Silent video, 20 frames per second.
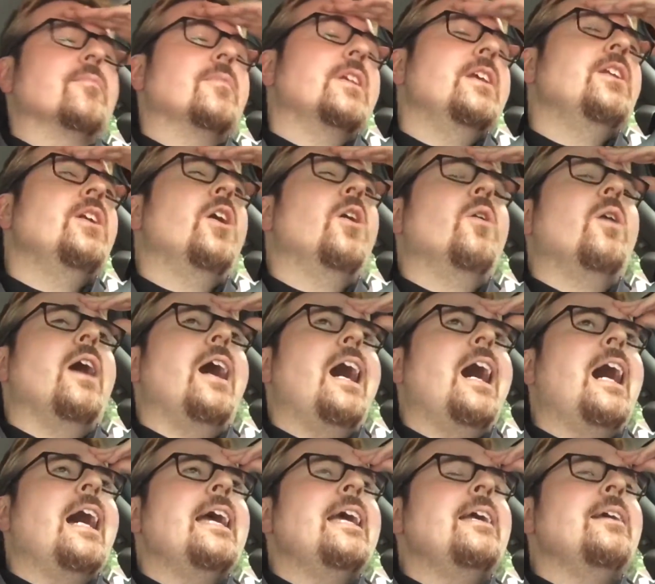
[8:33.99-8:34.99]
You know,
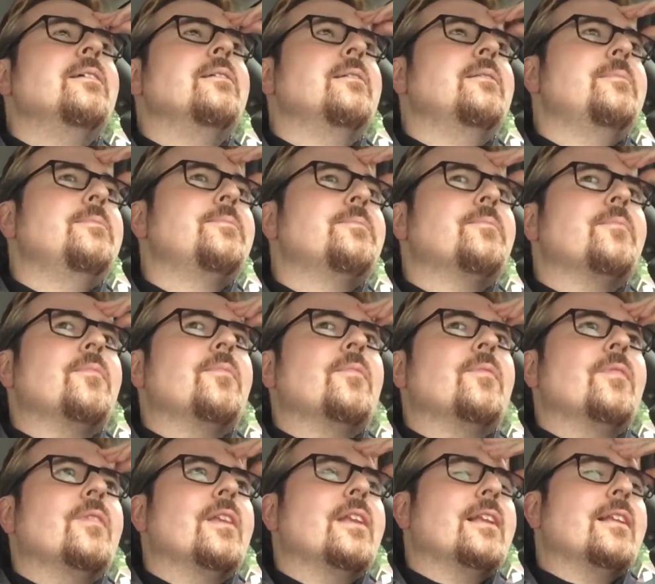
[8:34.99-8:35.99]

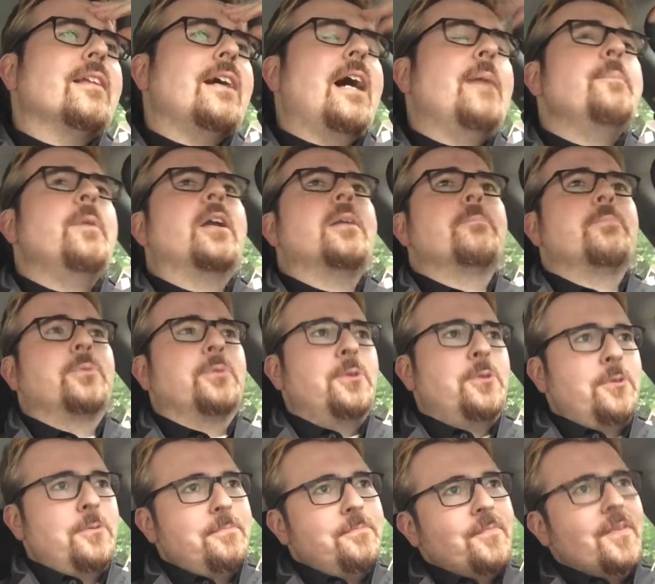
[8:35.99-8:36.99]
I'm not a
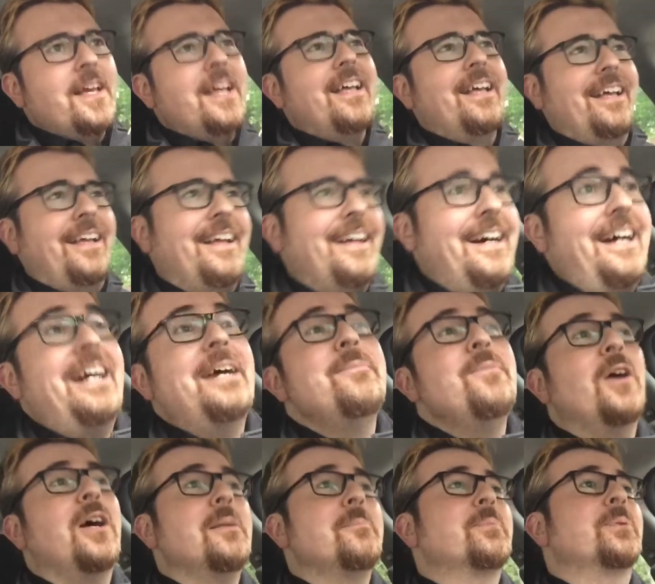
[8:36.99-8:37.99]
prude. I'm
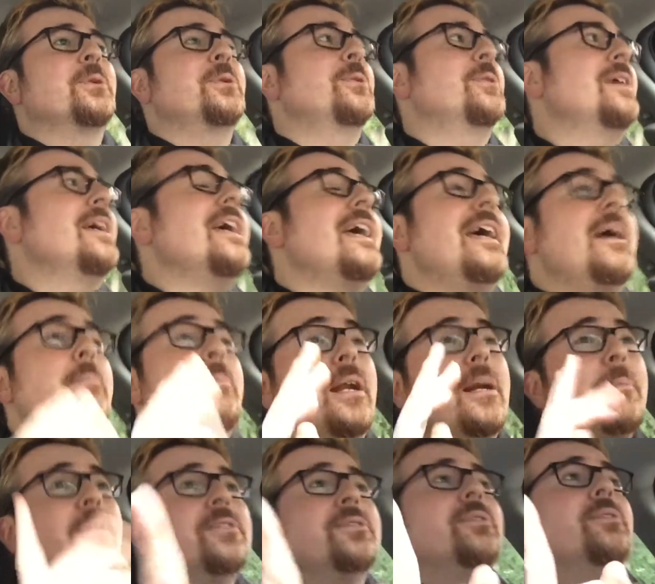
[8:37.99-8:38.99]
not a prude, but
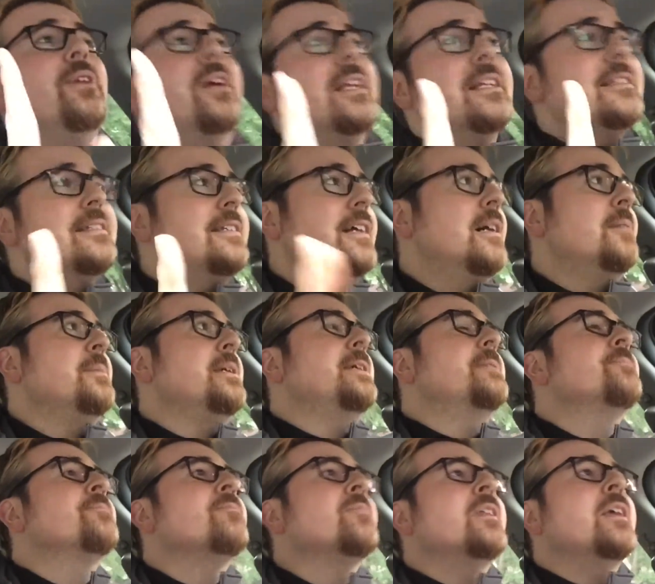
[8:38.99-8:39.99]
I'm also not a
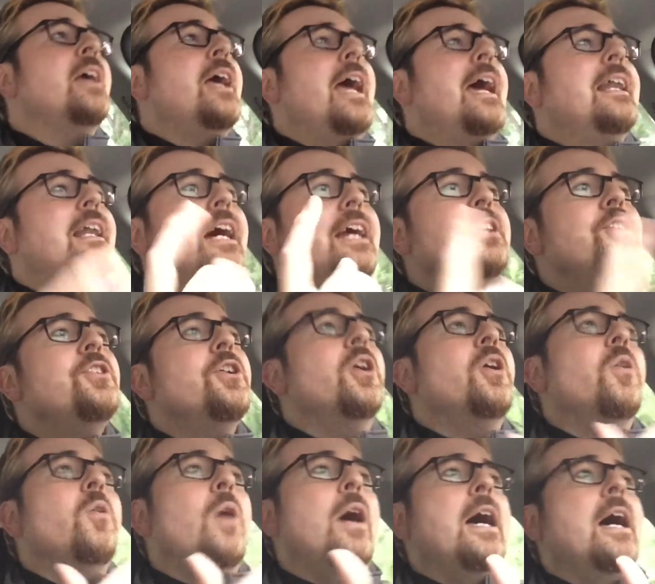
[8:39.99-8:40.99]
dummy. And I
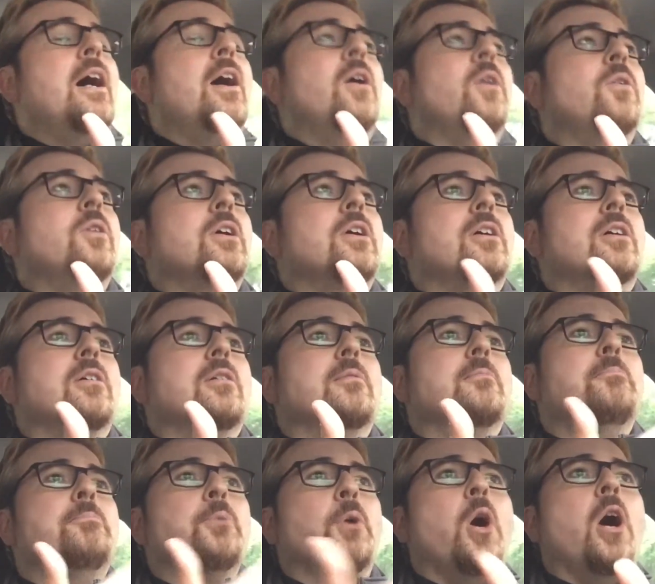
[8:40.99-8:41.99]
know how
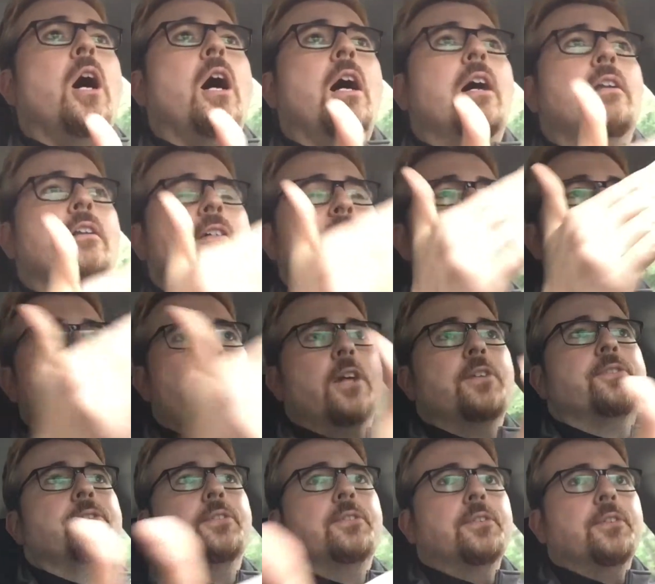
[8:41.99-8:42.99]
broad
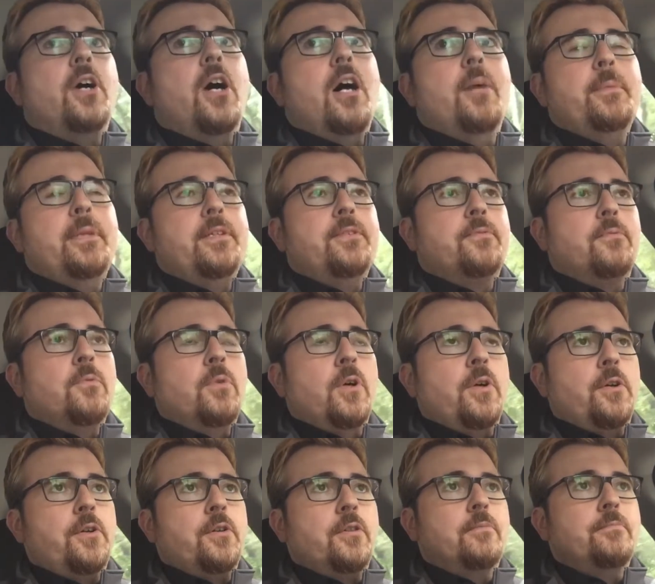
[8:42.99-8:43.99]
farcical comedies
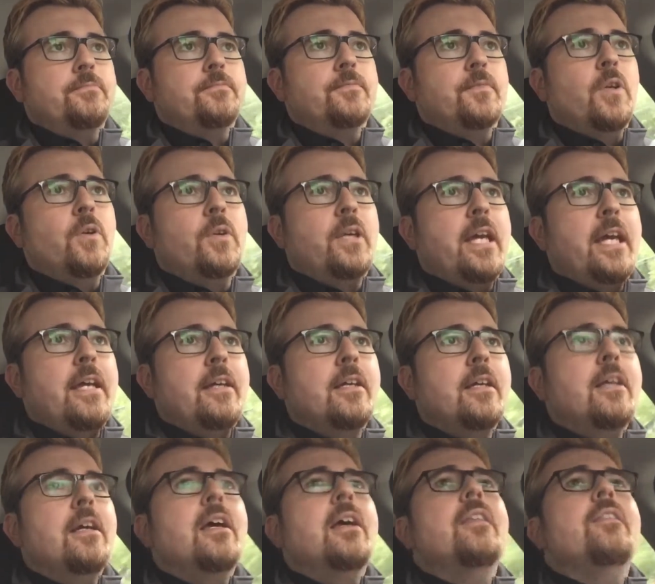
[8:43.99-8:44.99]
work, okay?
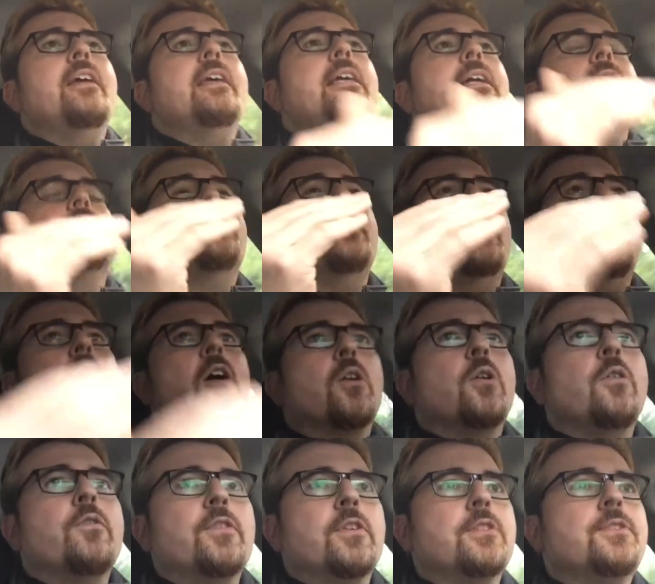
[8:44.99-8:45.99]
Yes, they are
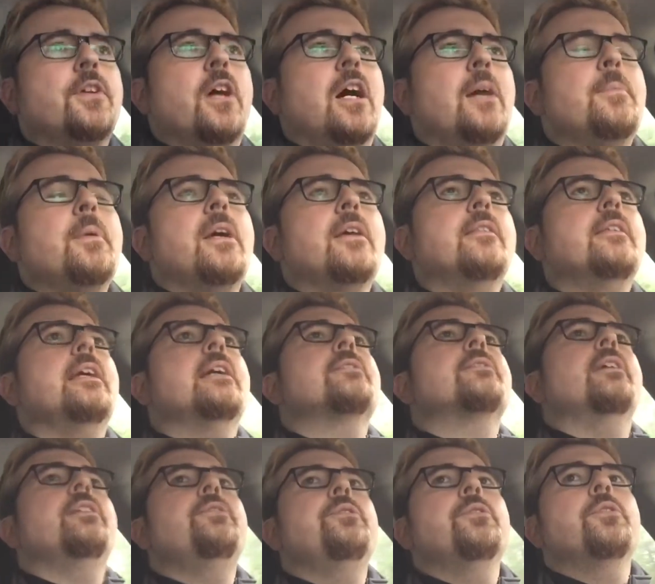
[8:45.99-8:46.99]
over the top. Yes,
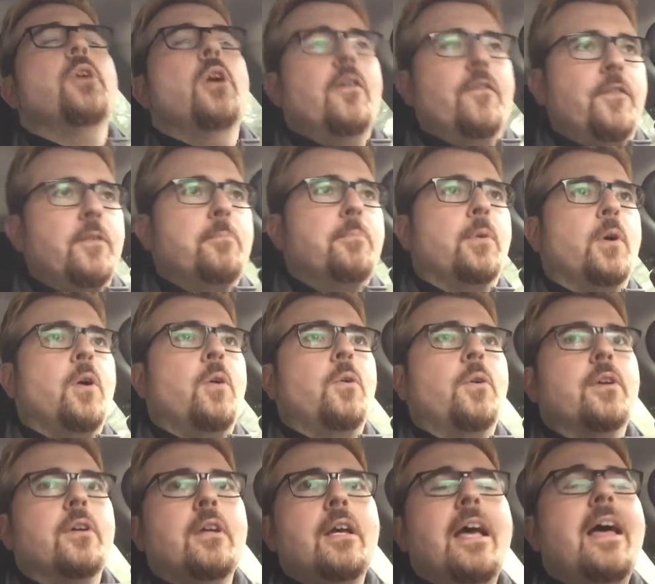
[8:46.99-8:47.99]
they do go for
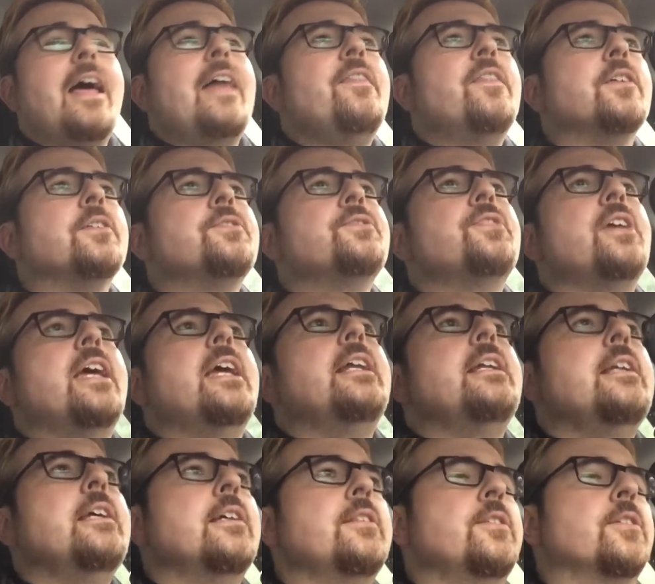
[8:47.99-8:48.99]
broke. And they're
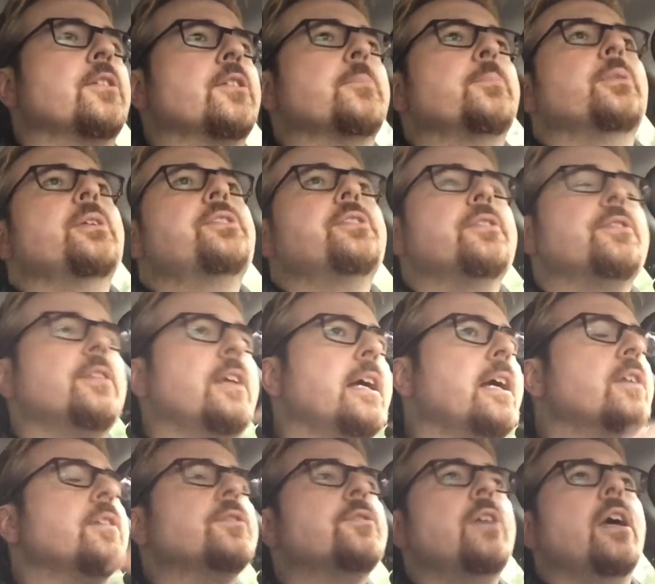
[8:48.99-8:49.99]
zany and they're capricious, and I
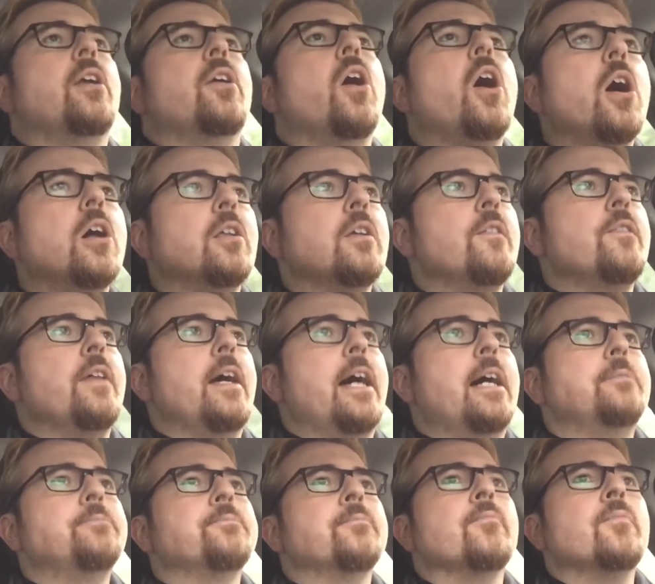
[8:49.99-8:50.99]
understand all of that.